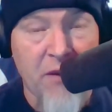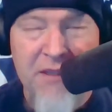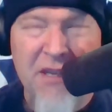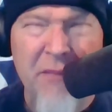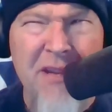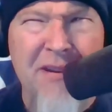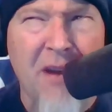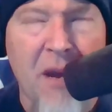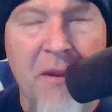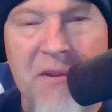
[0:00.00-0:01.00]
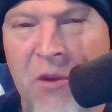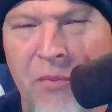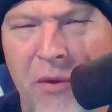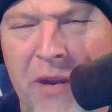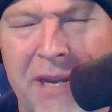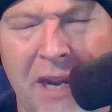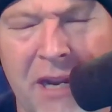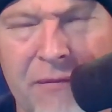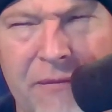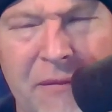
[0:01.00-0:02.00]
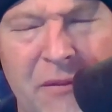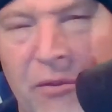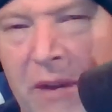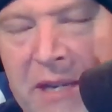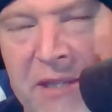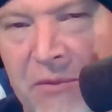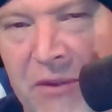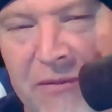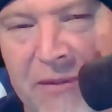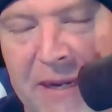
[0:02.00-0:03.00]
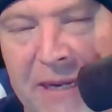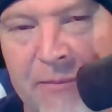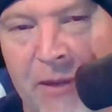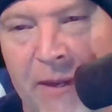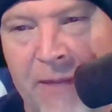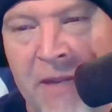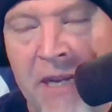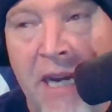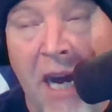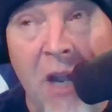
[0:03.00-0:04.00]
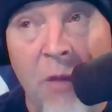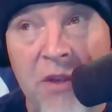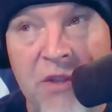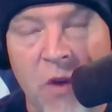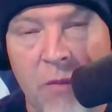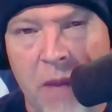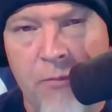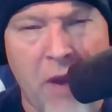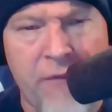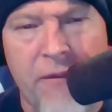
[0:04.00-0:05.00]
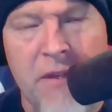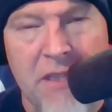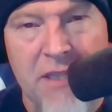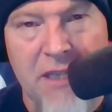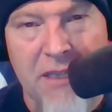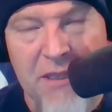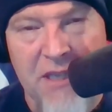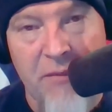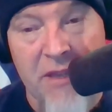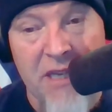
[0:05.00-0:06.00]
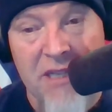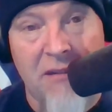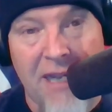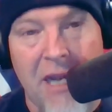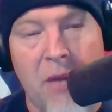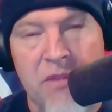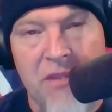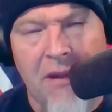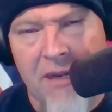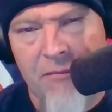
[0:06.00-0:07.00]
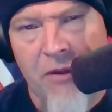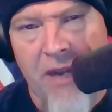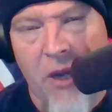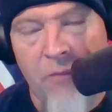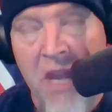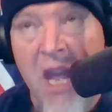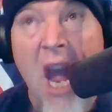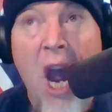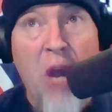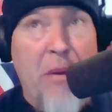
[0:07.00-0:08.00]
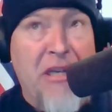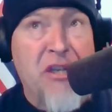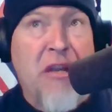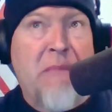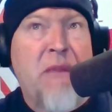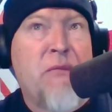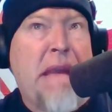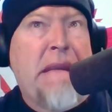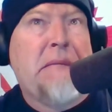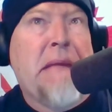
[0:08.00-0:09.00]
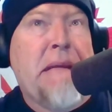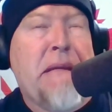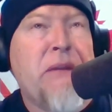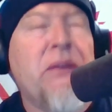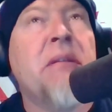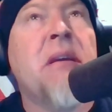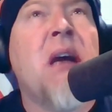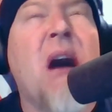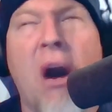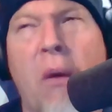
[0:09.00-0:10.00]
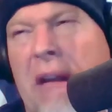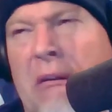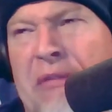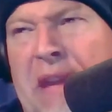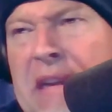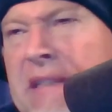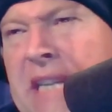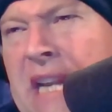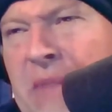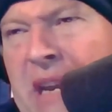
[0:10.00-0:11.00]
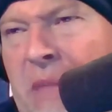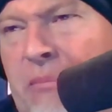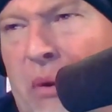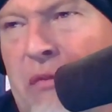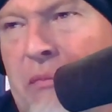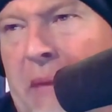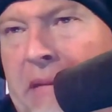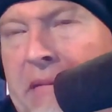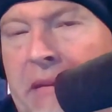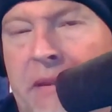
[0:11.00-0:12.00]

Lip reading: And some of the comments are pretty kind of crazy when you're thinking about it. I almost threw up my breakfast listening to some of these clowns talk about how, oh, it should be regulated. Oh, I don't think it's going to be an improvement.